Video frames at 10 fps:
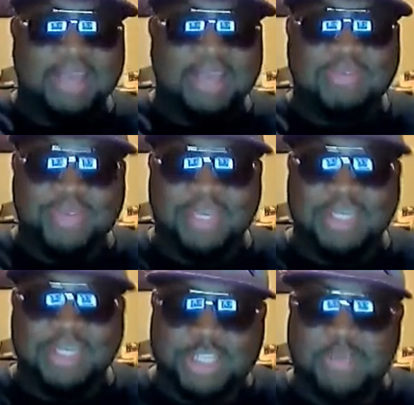in
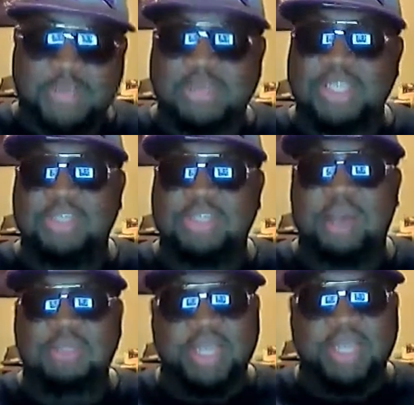fucking Japanese. So I
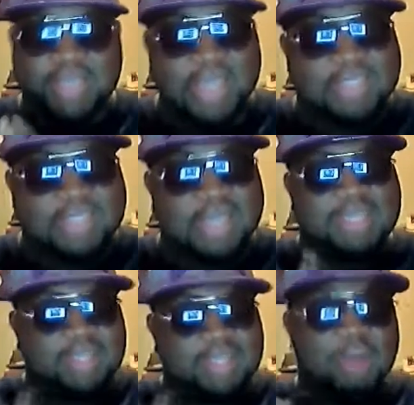was like, yes, like
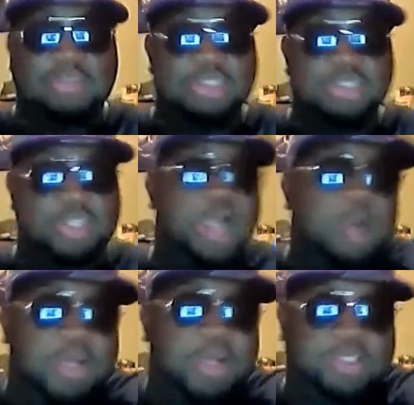that's awesome. It's, it's
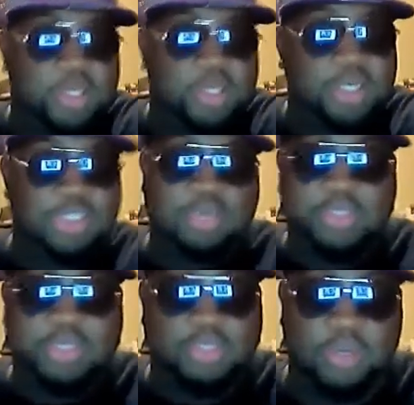always good in
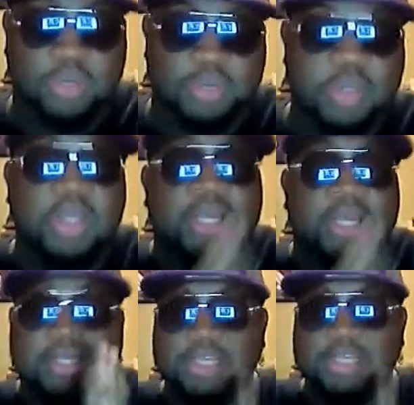Japanese anyway, but
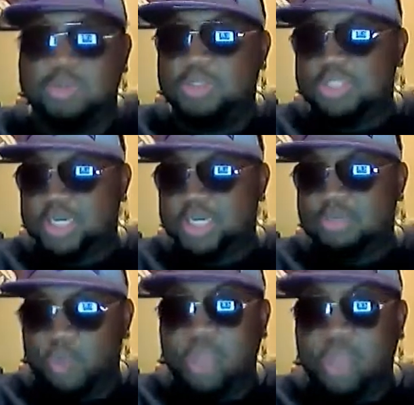this one was
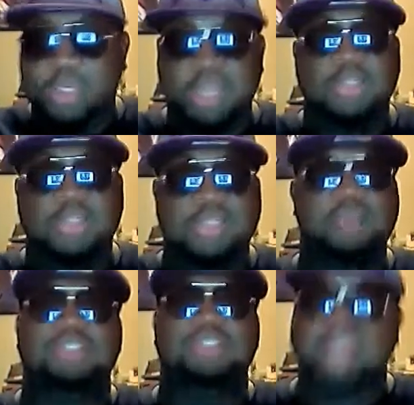done well in English.
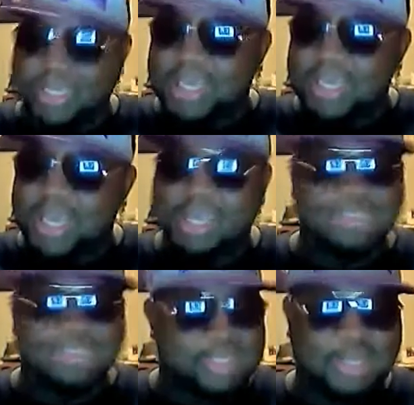I was just like, yeah,
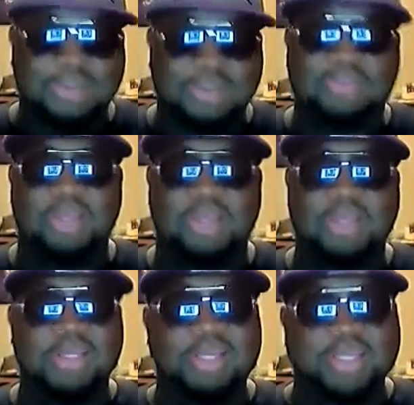that's that's awesome, man.
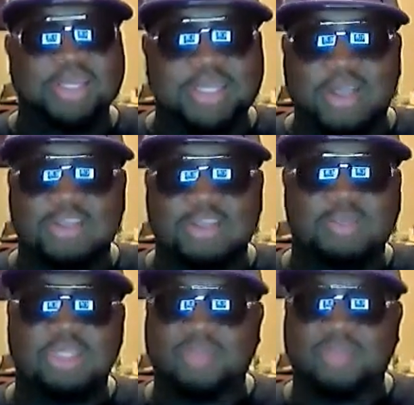That's awesome
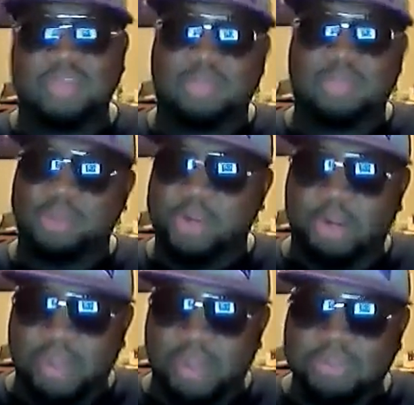because I feel like Brittney
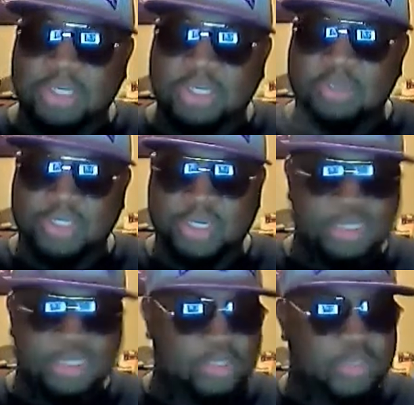Karbowski was a
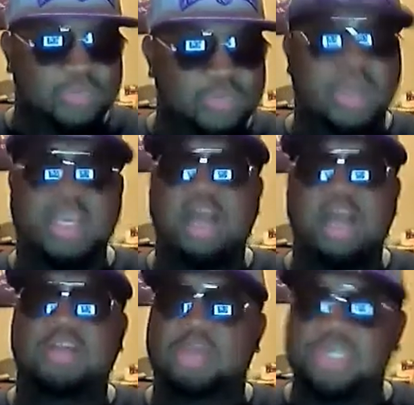good choice for
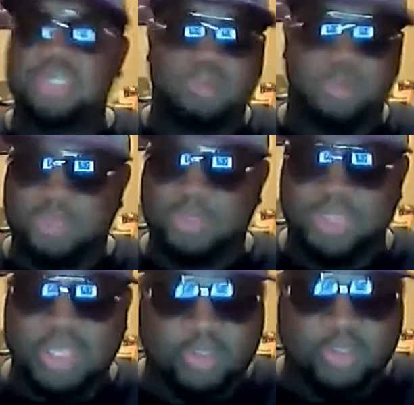Ayaka because of where her
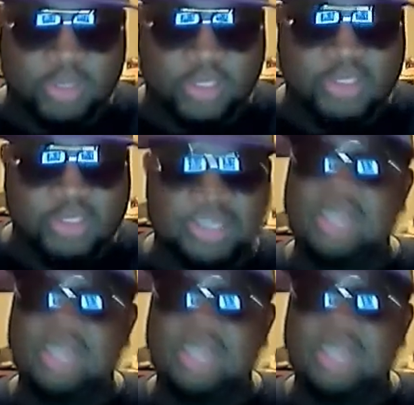personality was.